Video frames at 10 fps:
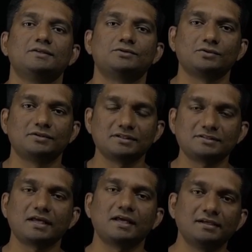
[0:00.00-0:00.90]
So
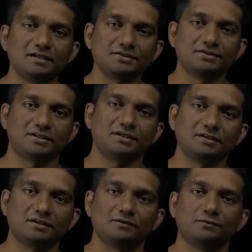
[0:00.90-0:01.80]
this
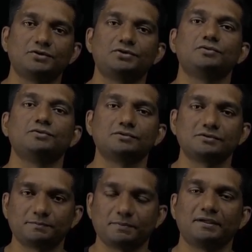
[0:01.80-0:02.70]
energy which you
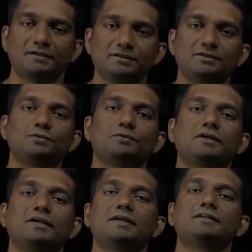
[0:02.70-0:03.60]
spend to
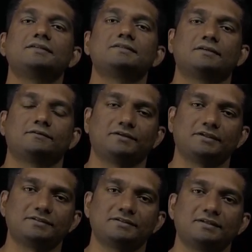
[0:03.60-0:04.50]
create this
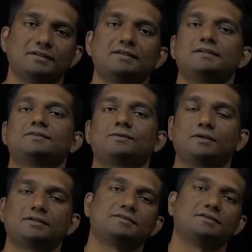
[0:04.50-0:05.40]
surface is
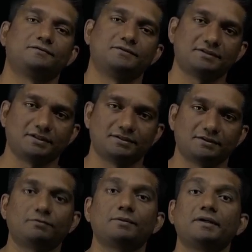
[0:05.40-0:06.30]
called the surface
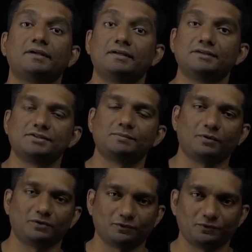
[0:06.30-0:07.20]
tension from an energy
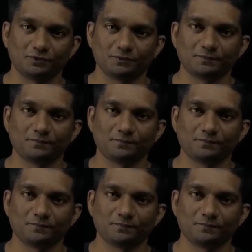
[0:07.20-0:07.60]
point of view.